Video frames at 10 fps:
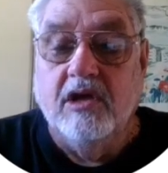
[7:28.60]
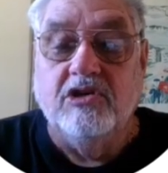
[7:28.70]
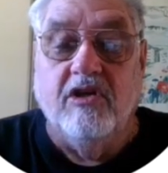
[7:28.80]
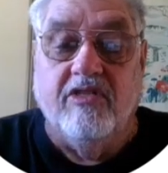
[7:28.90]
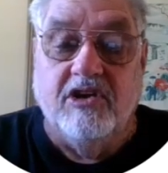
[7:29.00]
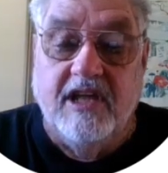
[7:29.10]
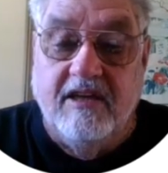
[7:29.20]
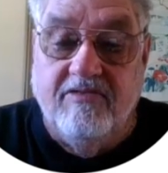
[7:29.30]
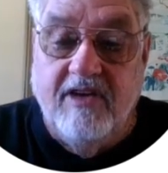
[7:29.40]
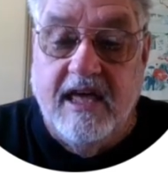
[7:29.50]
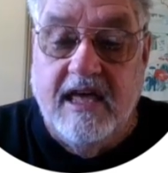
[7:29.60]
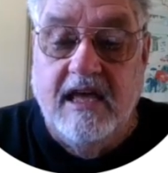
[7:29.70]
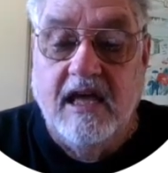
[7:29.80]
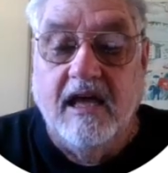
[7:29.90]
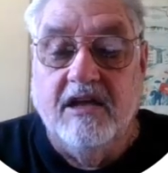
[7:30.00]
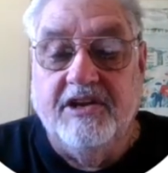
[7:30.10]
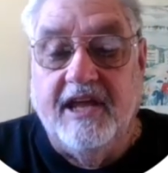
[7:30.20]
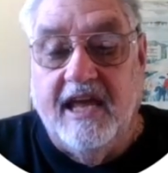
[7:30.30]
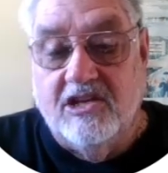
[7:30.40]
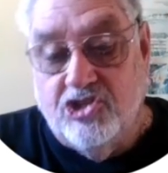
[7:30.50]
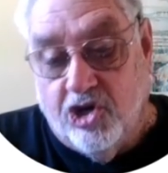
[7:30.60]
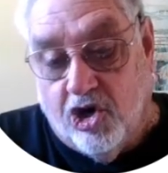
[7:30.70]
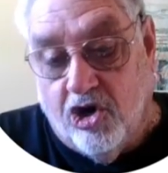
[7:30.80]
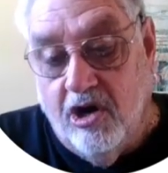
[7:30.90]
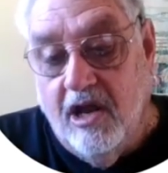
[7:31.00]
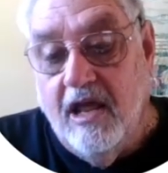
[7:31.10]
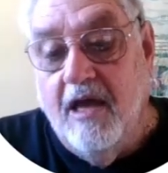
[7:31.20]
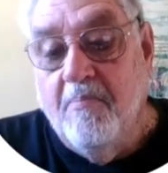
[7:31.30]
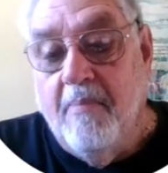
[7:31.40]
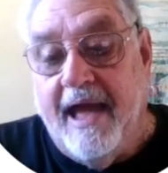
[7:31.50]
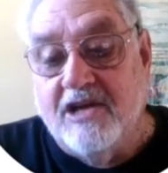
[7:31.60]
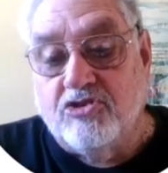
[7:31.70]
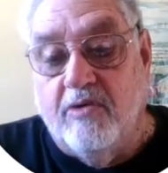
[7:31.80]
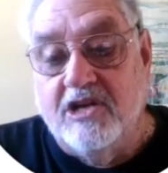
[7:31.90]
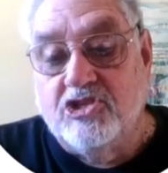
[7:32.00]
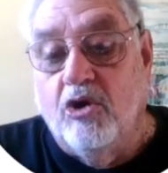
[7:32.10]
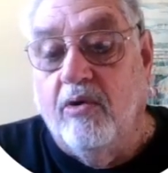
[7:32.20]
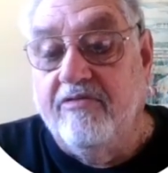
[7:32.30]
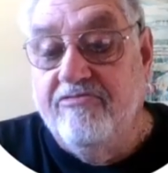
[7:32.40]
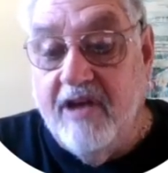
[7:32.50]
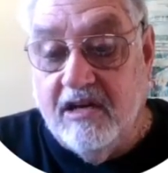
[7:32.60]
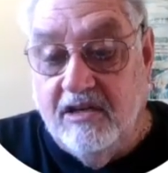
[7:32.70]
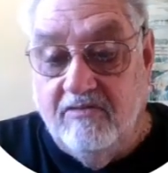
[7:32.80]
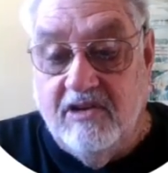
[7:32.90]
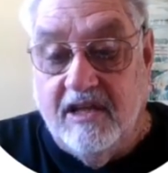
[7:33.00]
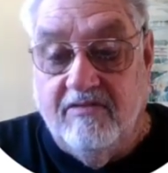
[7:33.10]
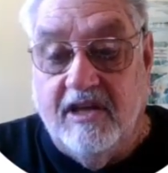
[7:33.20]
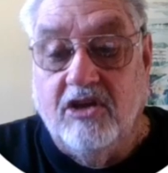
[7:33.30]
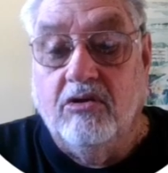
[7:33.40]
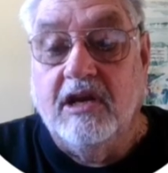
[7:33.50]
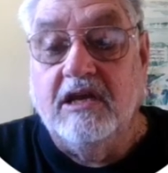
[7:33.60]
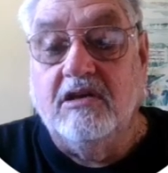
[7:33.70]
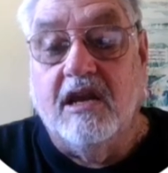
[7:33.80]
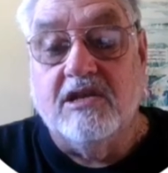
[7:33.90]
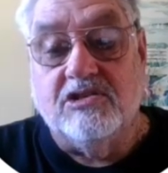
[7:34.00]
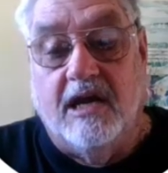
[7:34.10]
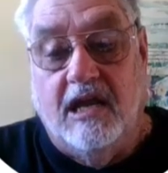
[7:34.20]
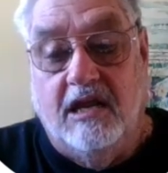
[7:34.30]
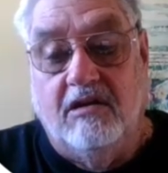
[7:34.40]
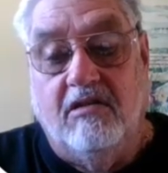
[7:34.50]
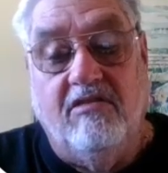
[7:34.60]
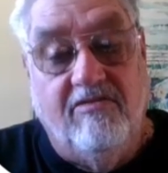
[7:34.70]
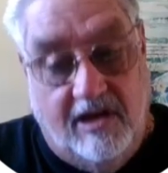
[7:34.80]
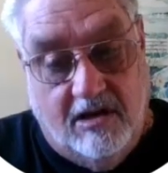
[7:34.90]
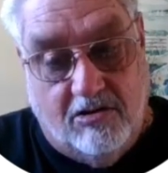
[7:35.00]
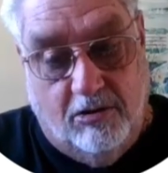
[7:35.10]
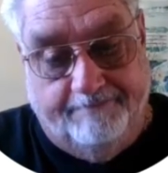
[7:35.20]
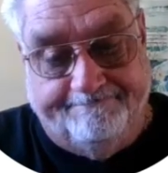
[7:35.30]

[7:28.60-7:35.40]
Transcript: to the DV to get your mass ratio effective DV you need to design into the vehicle.